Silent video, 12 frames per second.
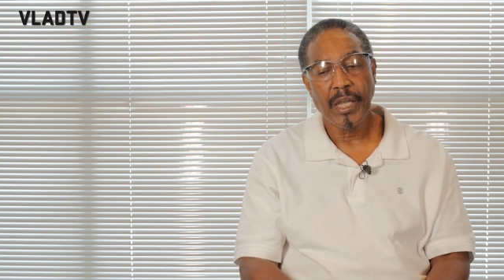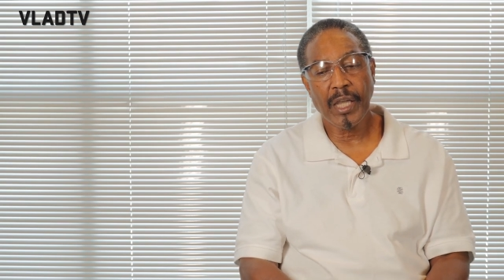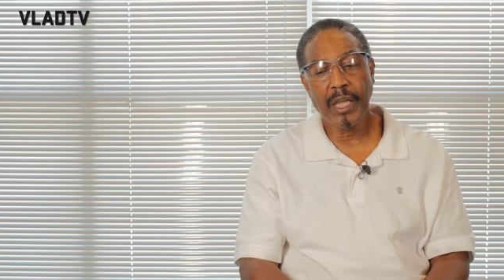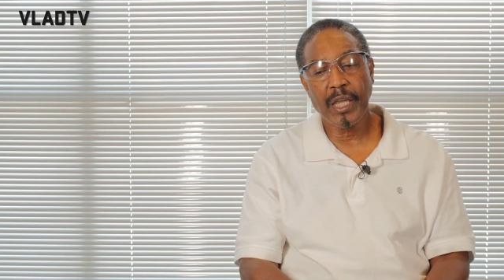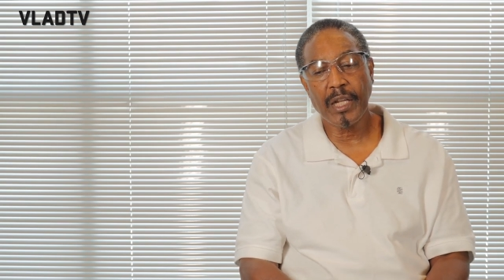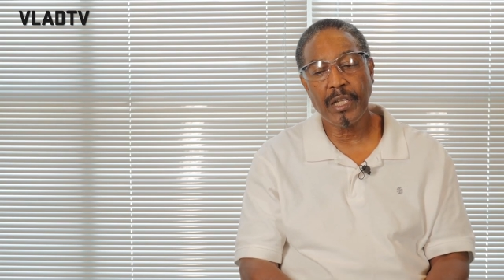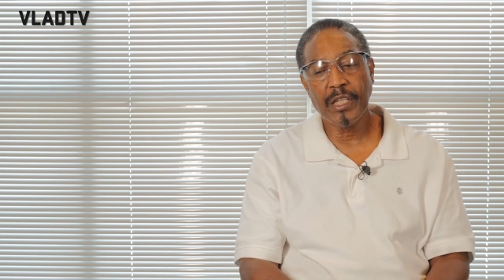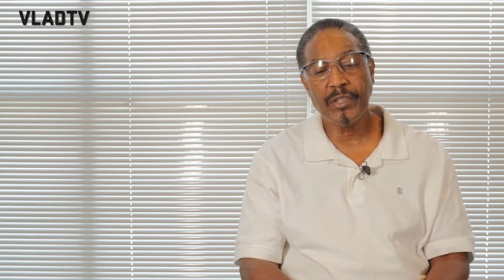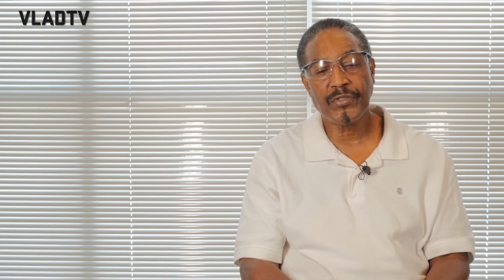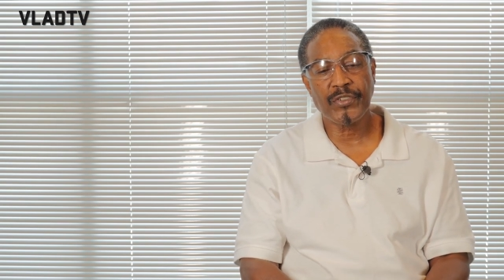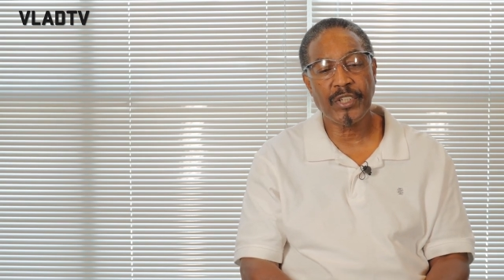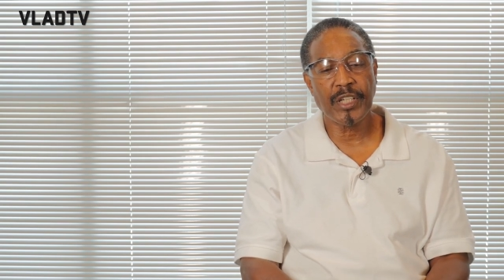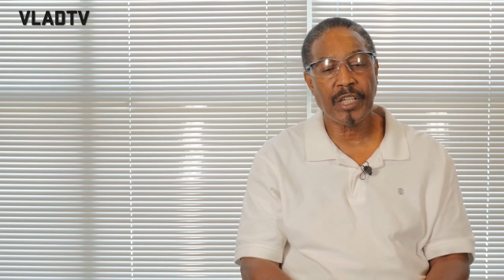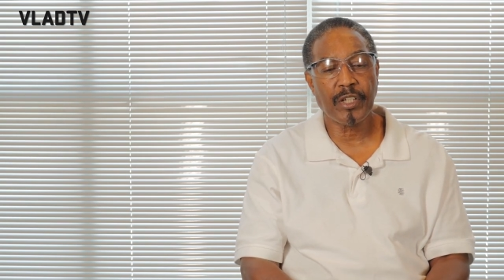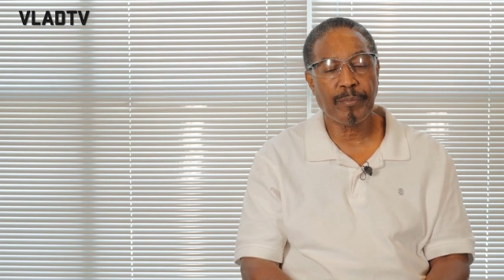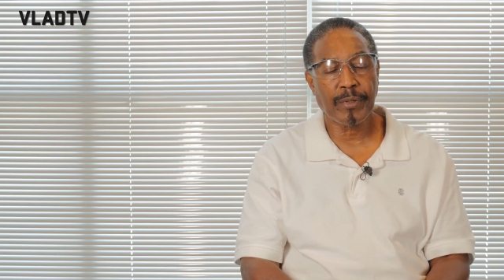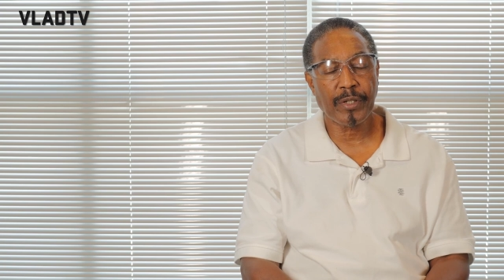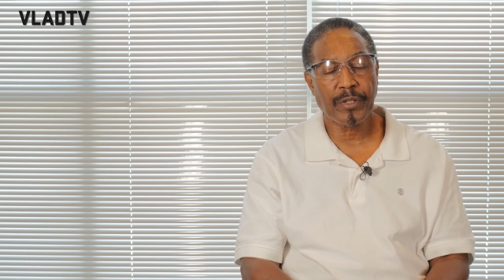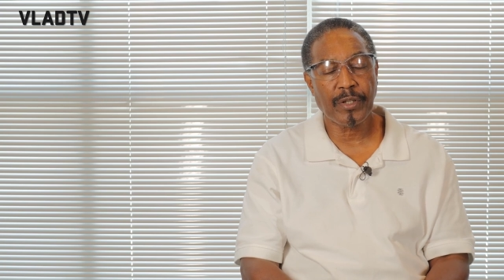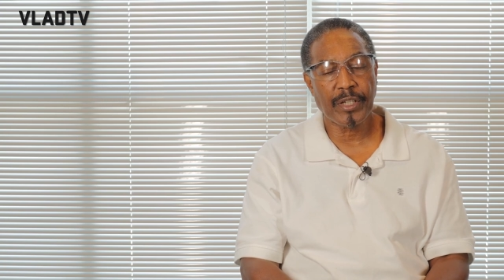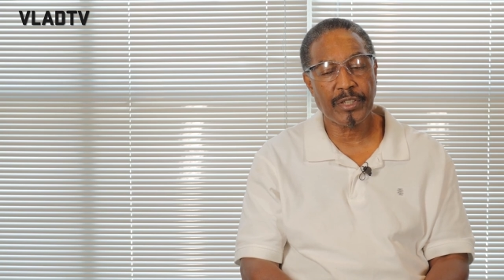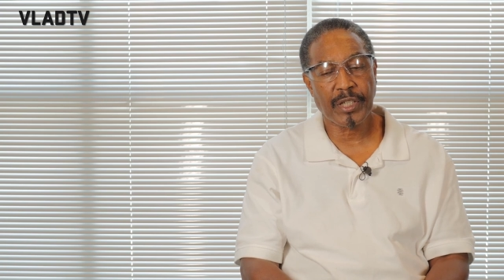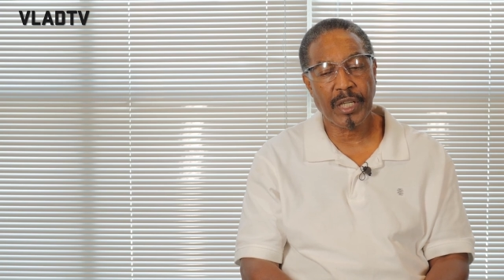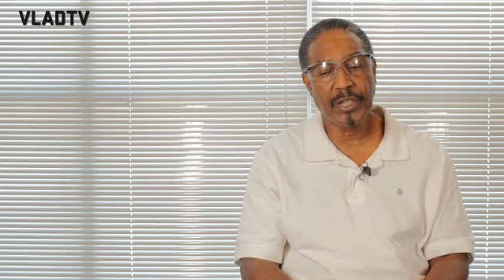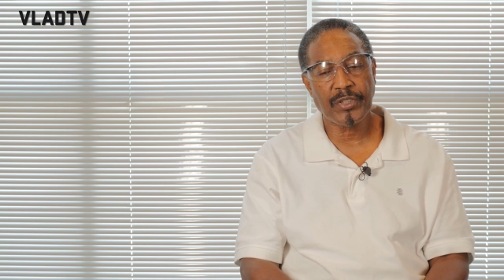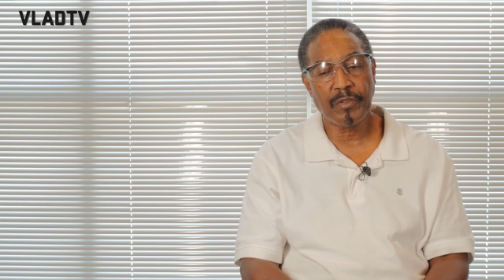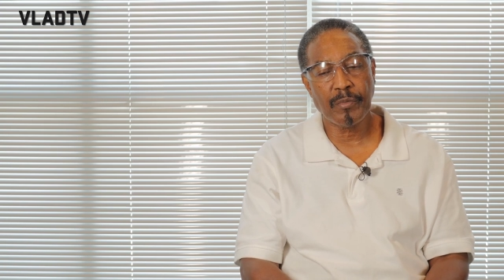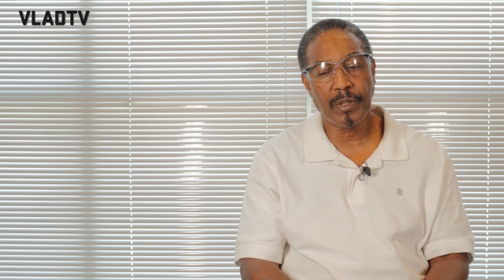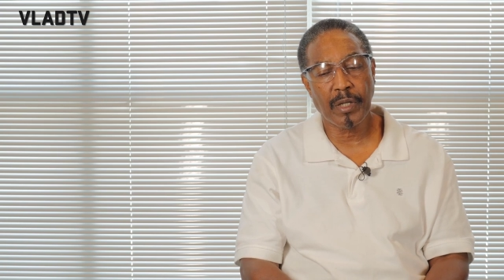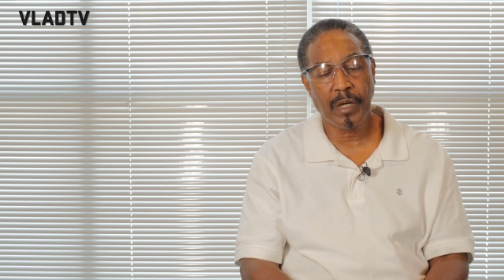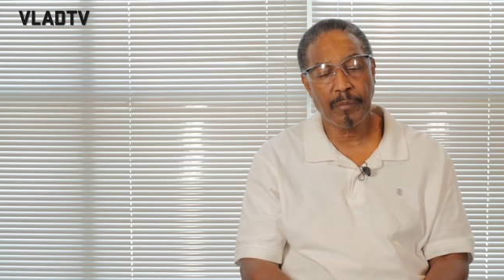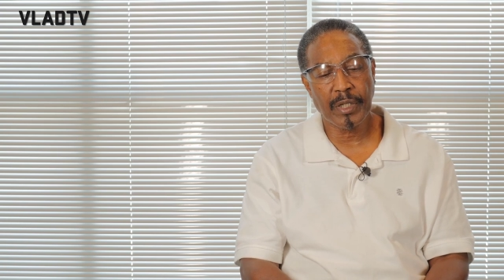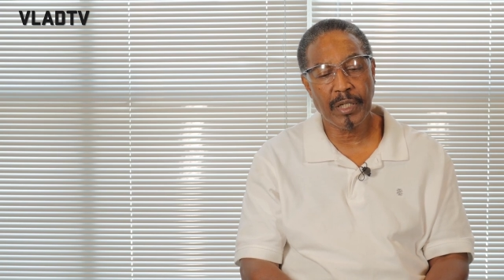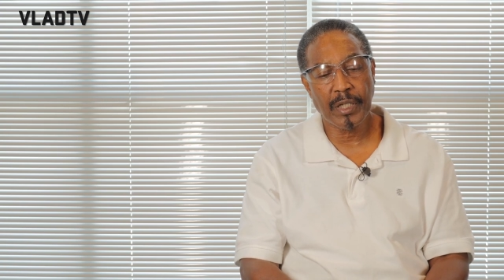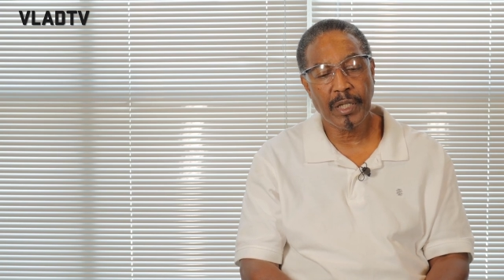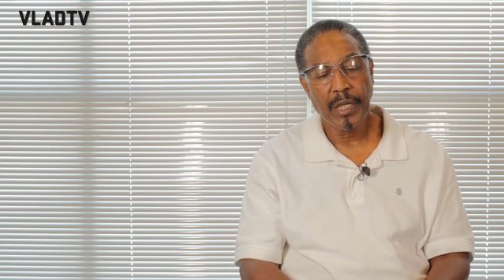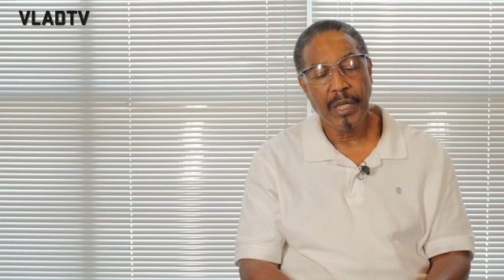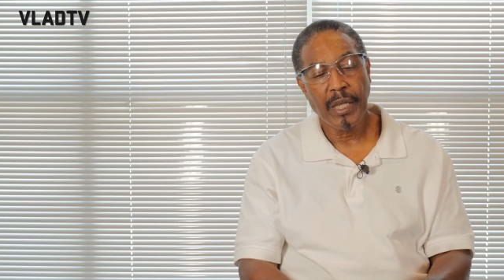and he's sitting in a political education me uh, meeting,